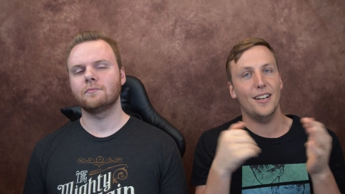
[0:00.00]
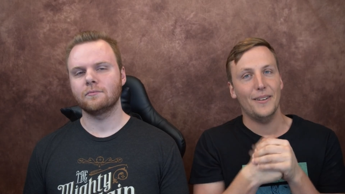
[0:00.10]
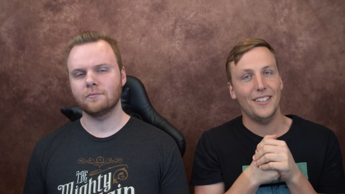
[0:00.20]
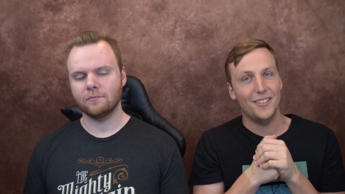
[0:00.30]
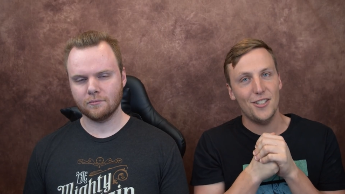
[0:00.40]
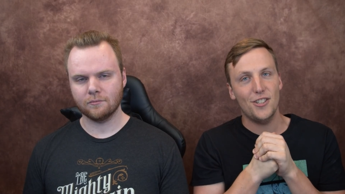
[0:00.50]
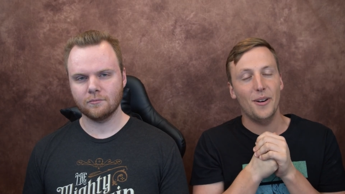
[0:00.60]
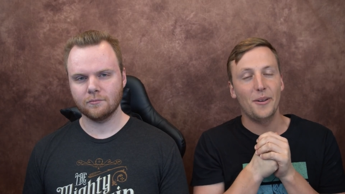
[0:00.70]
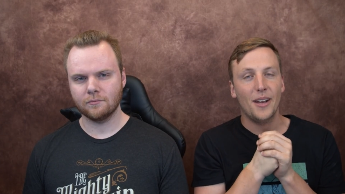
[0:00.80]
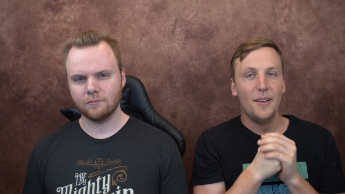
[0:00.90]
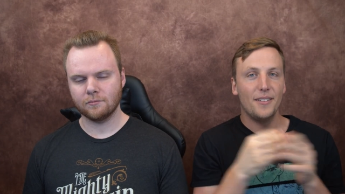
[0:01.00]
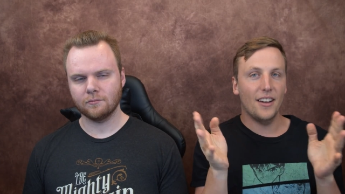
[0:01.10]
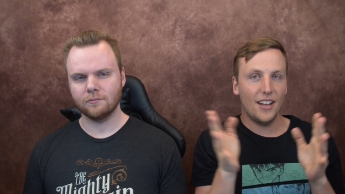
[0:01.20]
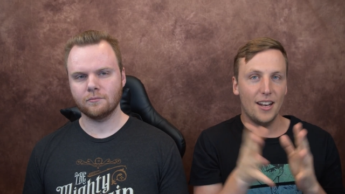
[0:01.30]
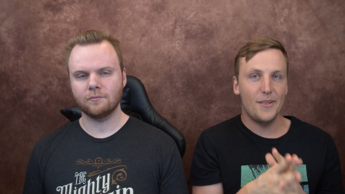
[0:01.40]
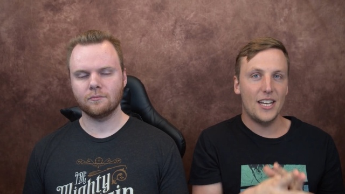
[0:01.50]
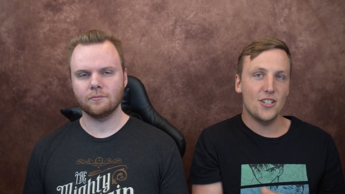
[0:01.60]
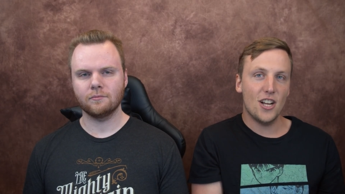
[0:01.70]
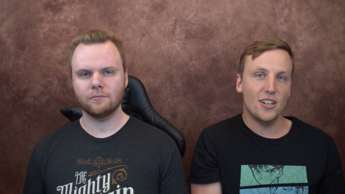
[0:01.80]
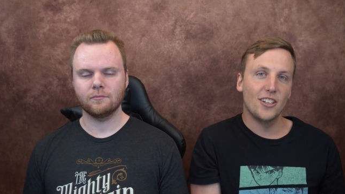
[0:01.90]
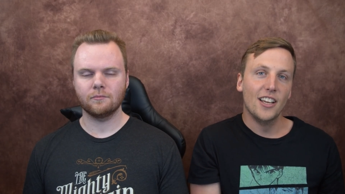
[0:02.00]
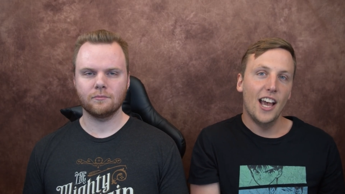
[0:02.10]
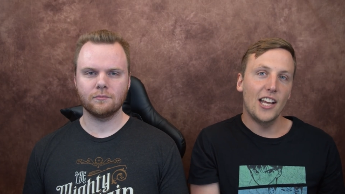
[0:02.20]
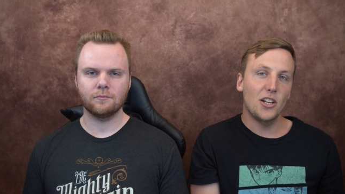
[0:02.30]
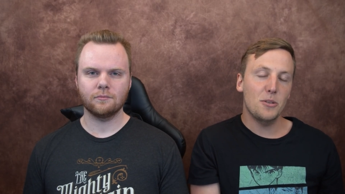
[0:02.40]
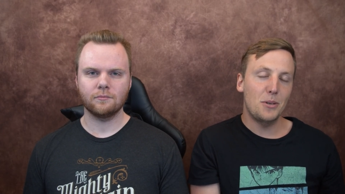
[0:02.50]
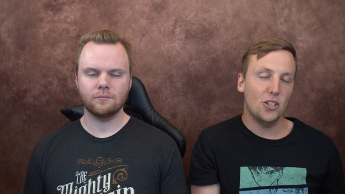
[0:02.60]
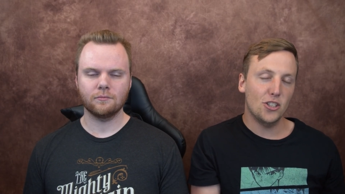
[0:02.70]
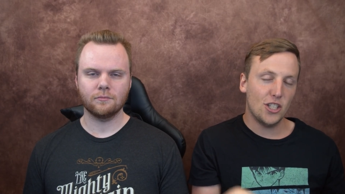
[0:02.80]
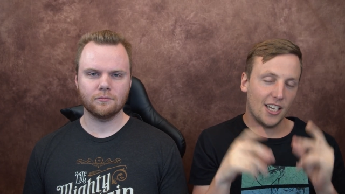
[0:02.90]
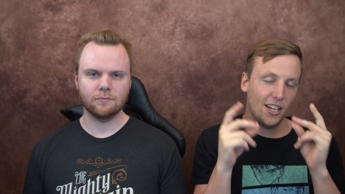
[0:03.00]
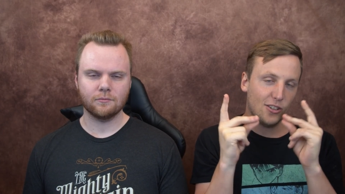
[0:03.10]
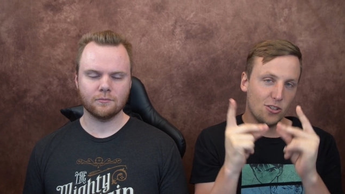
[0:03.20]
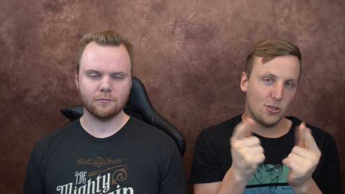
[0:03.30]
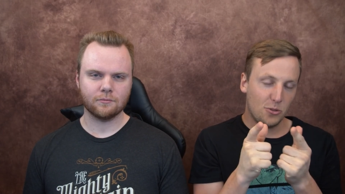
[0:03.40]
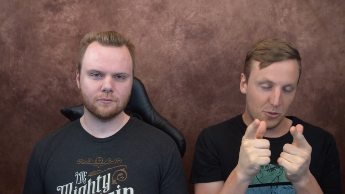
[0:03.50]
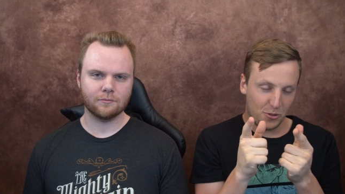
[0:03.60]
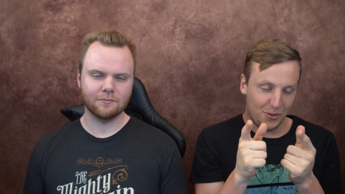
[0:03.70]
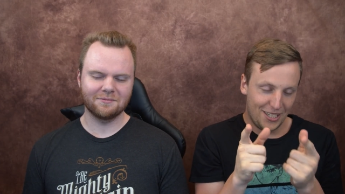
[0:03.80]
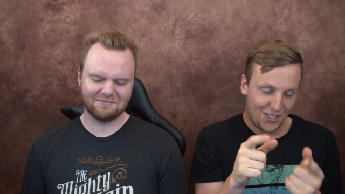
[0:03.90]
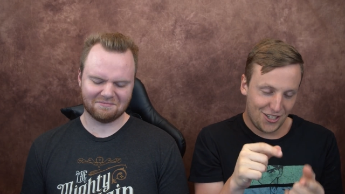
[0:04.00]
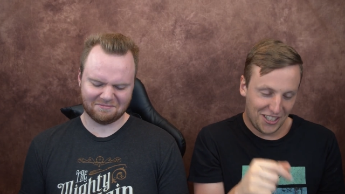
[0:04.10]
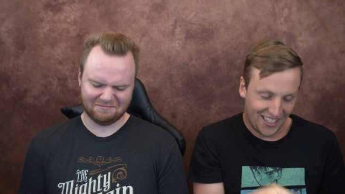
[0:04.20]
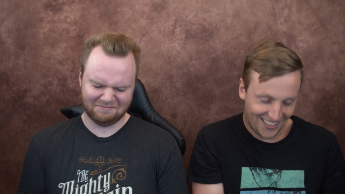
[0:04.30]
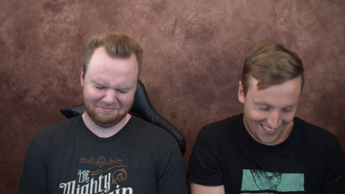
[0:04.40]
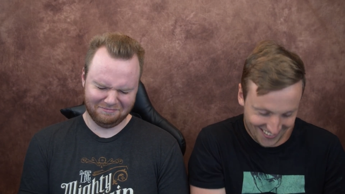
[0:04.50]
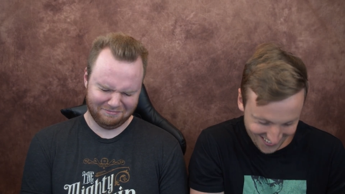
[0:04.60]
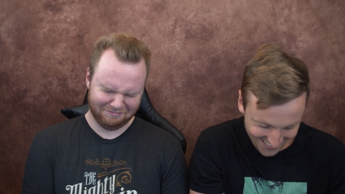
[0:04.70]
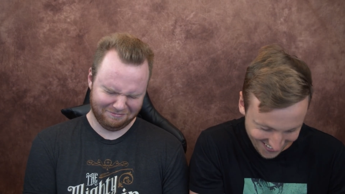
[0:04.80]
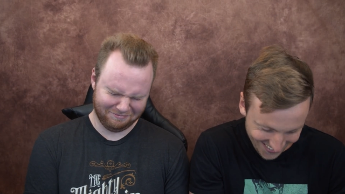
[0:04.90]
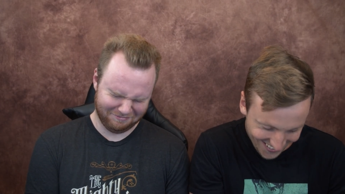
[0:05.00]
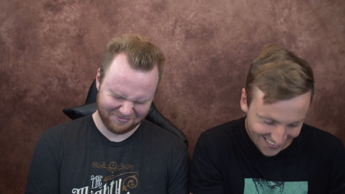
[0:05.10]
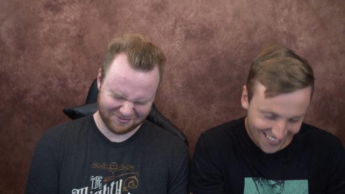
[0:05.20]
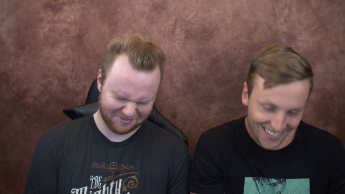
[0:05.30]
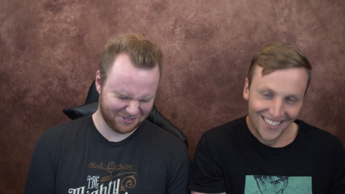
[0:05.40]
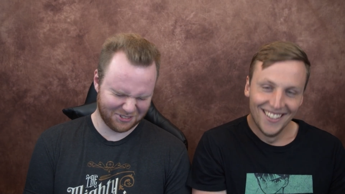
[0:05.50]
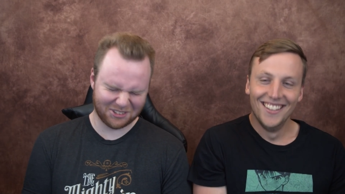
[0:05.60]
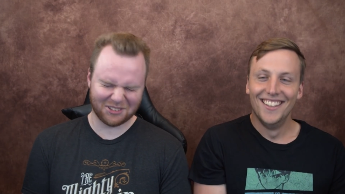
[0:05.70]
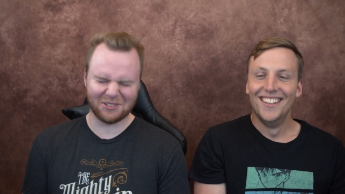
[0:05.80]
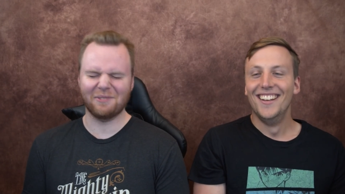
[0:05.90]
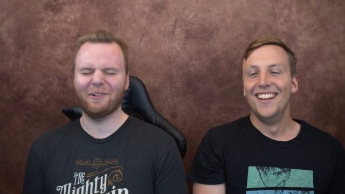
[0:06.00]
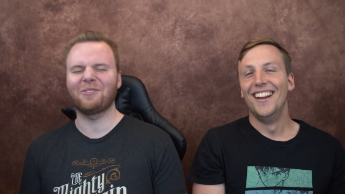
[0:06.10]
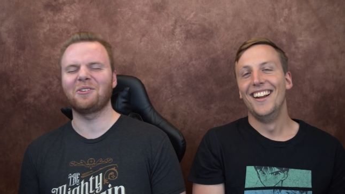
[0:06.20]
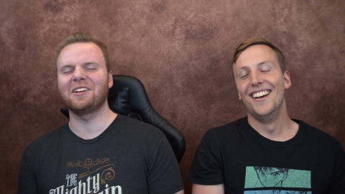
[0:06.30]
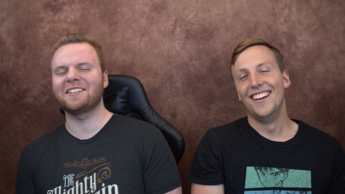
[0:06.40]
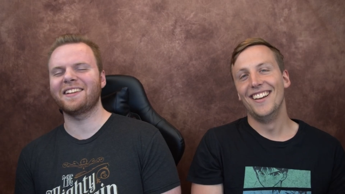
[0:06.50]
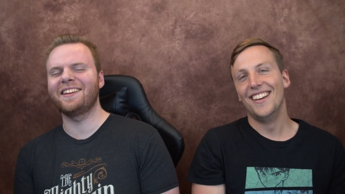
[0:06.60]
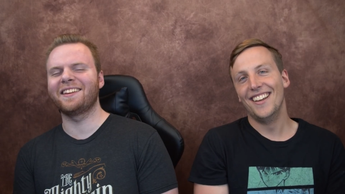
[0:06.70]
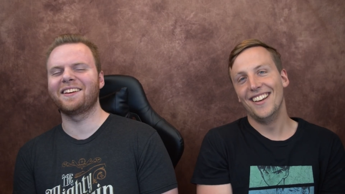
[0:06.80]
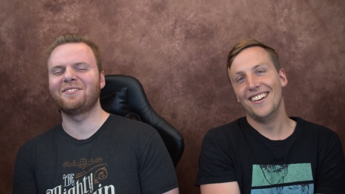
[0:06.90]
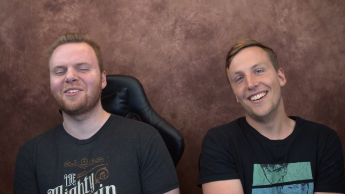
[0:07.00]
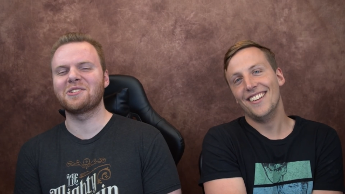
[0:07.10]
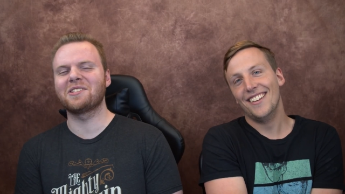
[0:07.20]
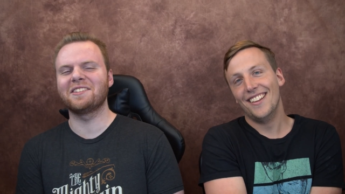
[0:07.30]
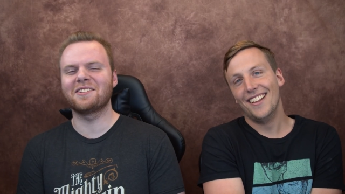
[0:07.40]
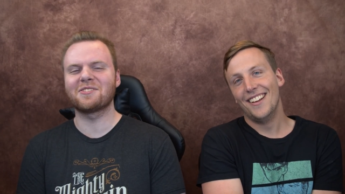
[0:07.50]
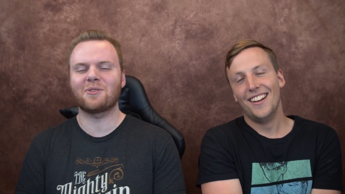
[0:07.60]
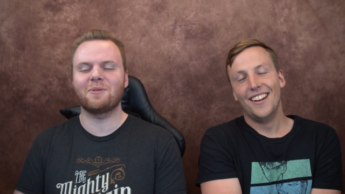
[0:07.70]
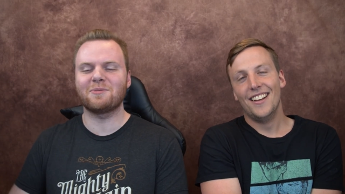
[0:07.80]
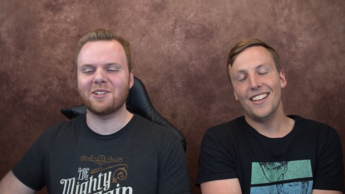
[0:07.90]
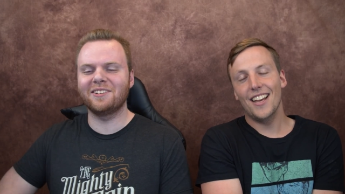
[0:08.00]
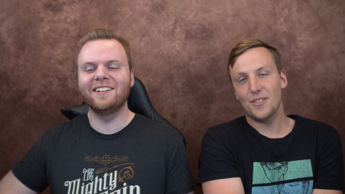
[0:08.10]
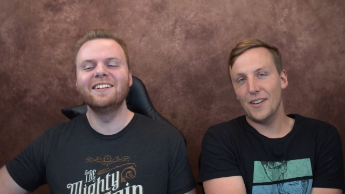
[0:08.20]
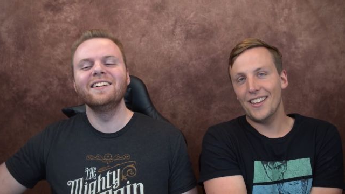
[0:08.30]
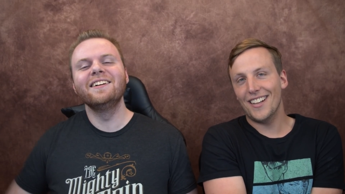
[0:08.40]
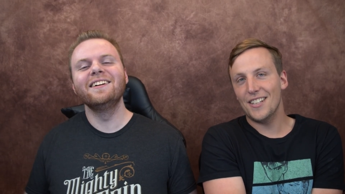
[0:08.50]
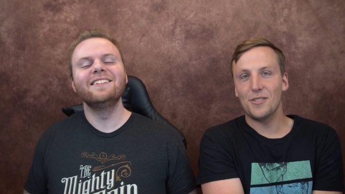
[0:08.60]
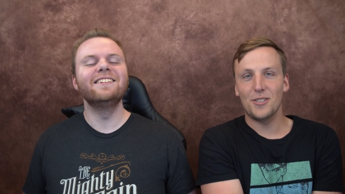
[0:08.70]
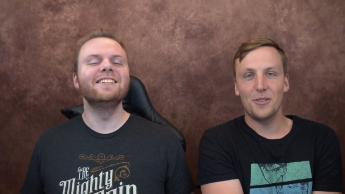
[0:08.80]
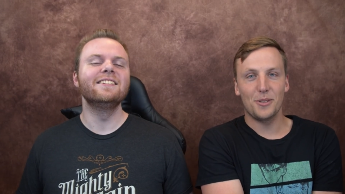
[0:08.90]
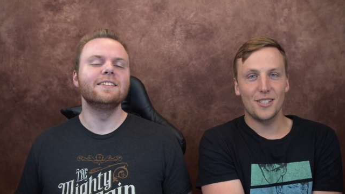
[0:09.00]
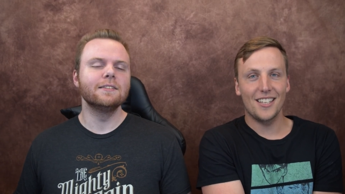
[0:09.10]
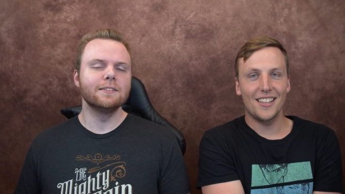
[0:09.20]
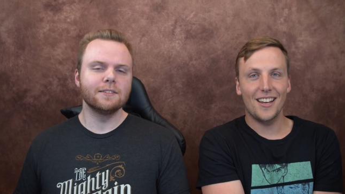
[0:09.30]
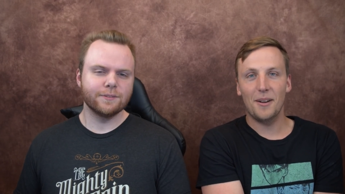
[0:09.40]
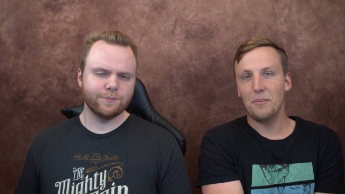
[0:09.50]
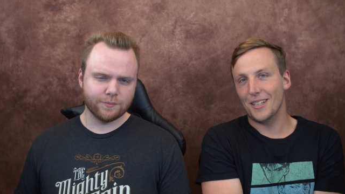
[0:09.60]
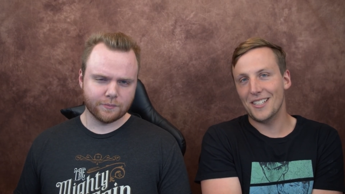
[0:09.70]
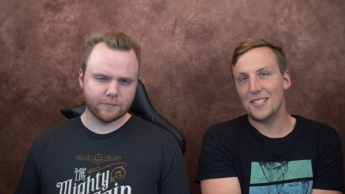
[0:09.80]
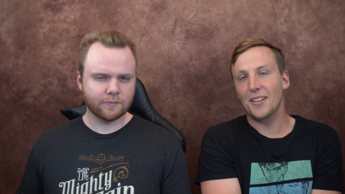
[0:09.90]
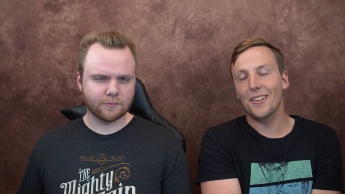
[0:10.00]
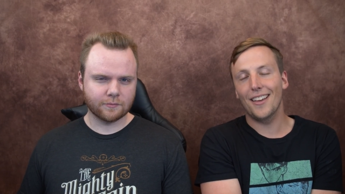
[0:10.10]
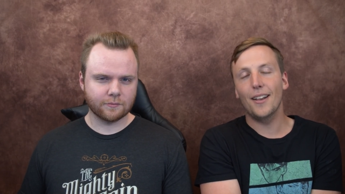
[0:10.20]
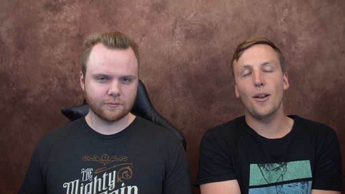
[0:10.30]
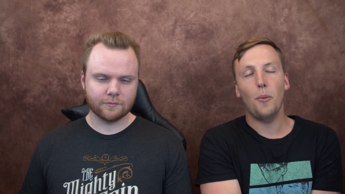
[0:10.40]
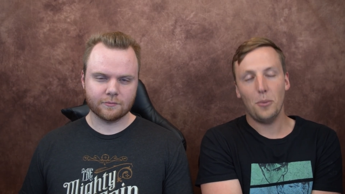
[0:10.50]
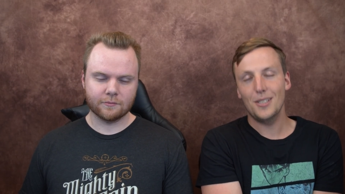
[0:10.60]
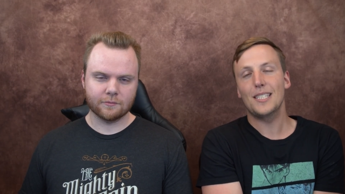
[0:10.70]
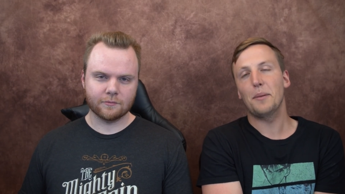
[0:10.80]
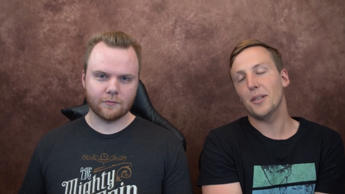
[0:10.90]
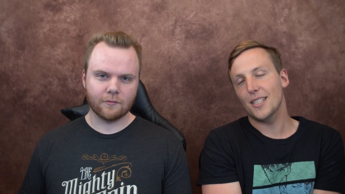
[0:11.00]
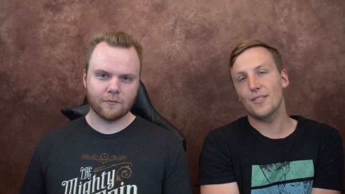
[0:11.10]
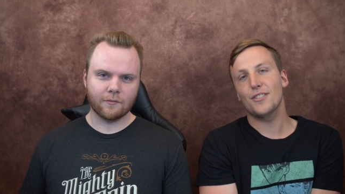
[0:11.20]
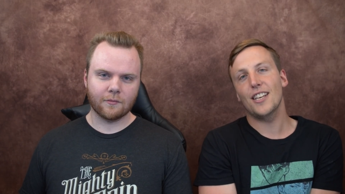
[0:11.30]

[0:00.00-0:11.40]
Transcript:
Speaker 1: there about this show, about anime in general. And also be sure to check out our Twitch channel.
Speaker 2: Stream every weekday. The info's in the description.
Speaker 1: Yeah, so if any of that interests you, we'll see you there. But until then, we're Semblance of